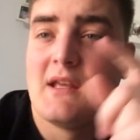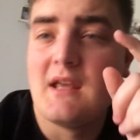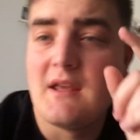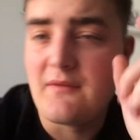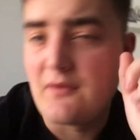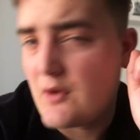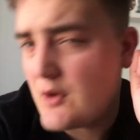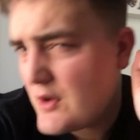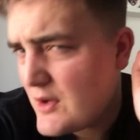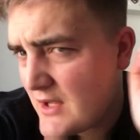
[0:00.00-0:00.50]

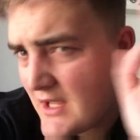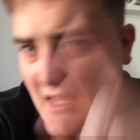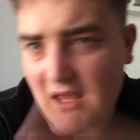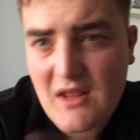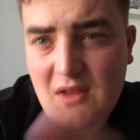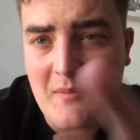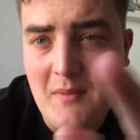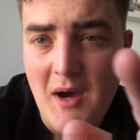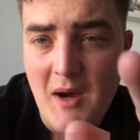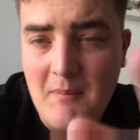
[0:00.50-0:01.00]

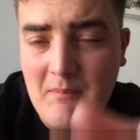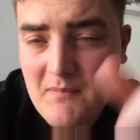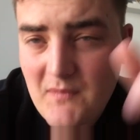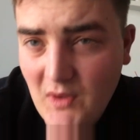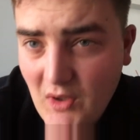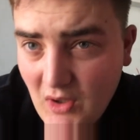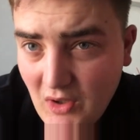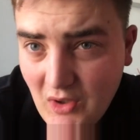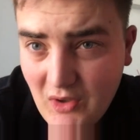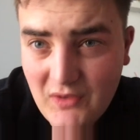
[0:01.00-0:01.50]
hit them up
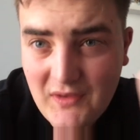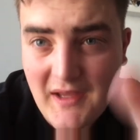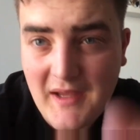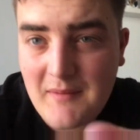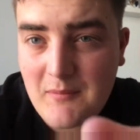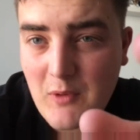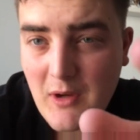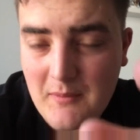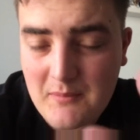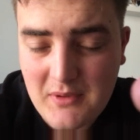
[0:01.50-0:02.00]
on
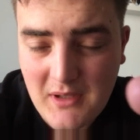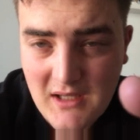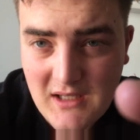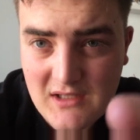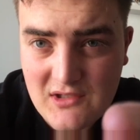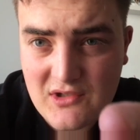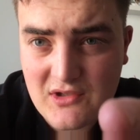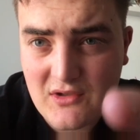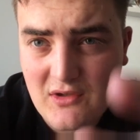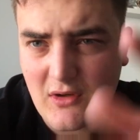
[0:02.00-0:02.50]
their
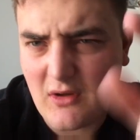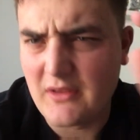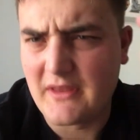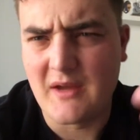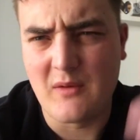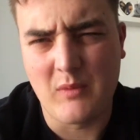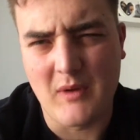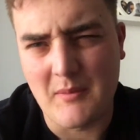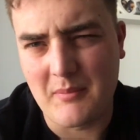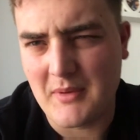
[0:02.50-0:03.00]
webpage, on
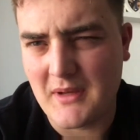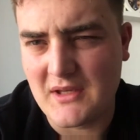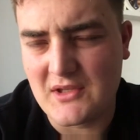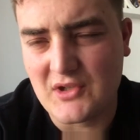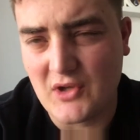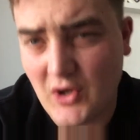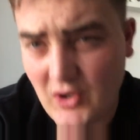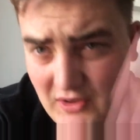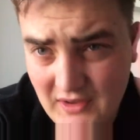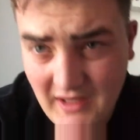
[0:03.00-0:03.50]

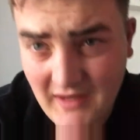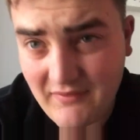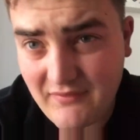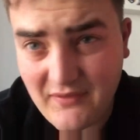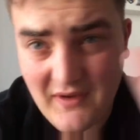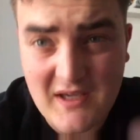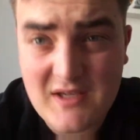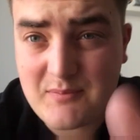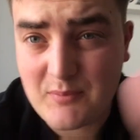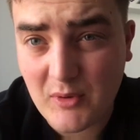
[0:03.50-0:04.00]
their
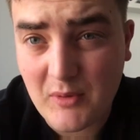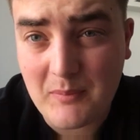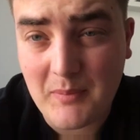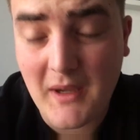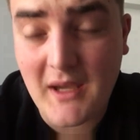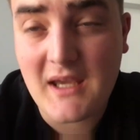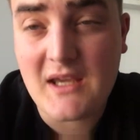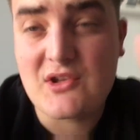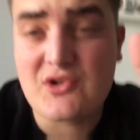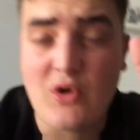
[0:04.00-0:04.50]
Facebook
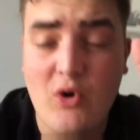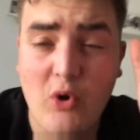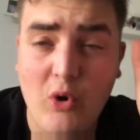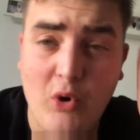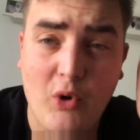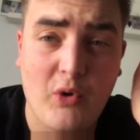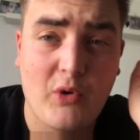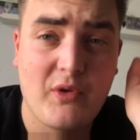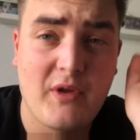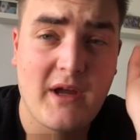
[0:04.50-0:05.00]
page
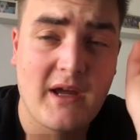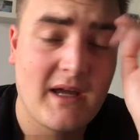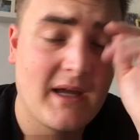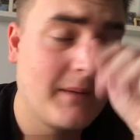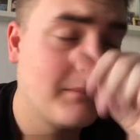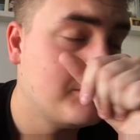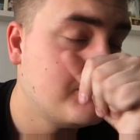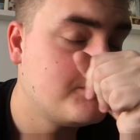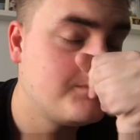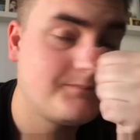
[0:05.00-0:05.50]
or
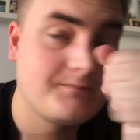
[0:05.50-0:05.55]
their